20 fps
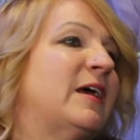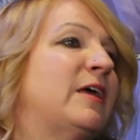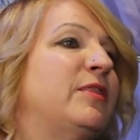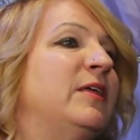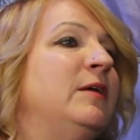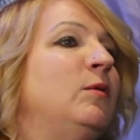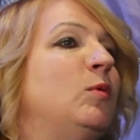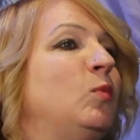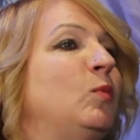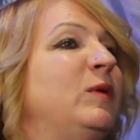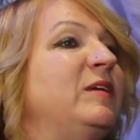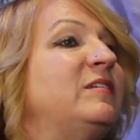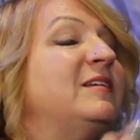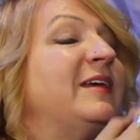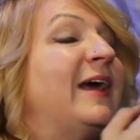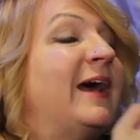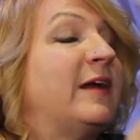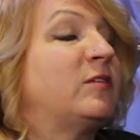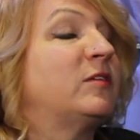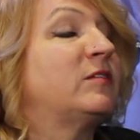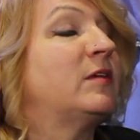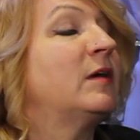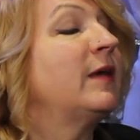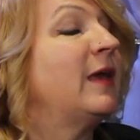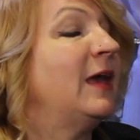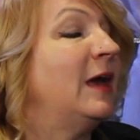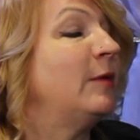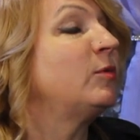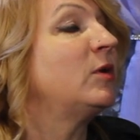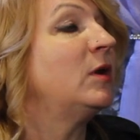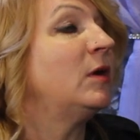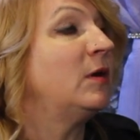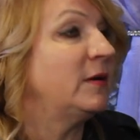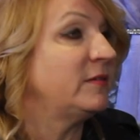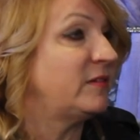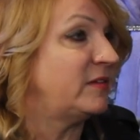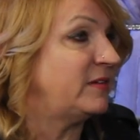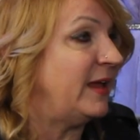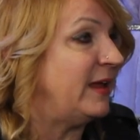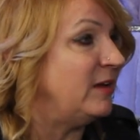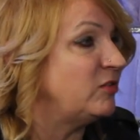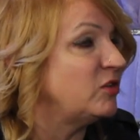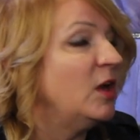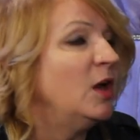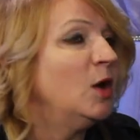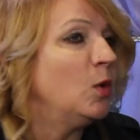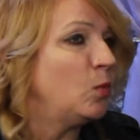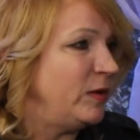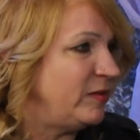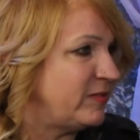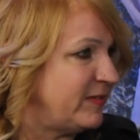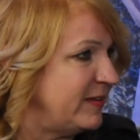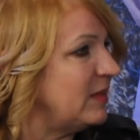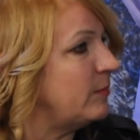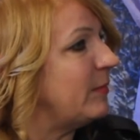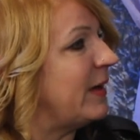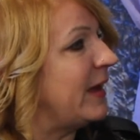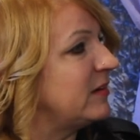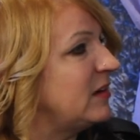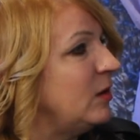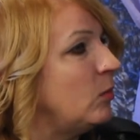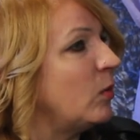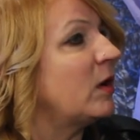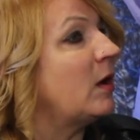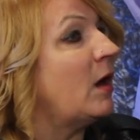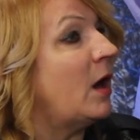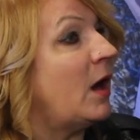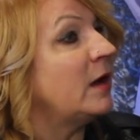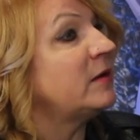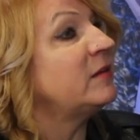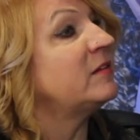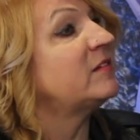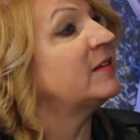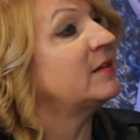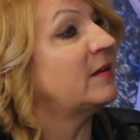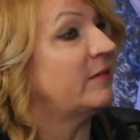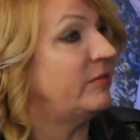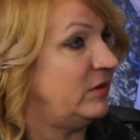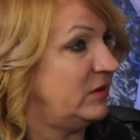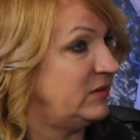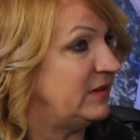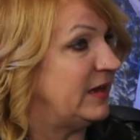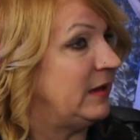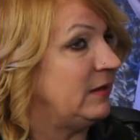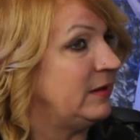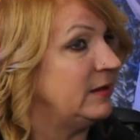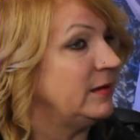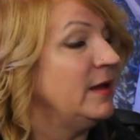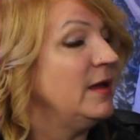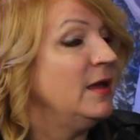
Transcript: I think when we see actors on camera or on stage, we see them acting, we're cognizant of their talent.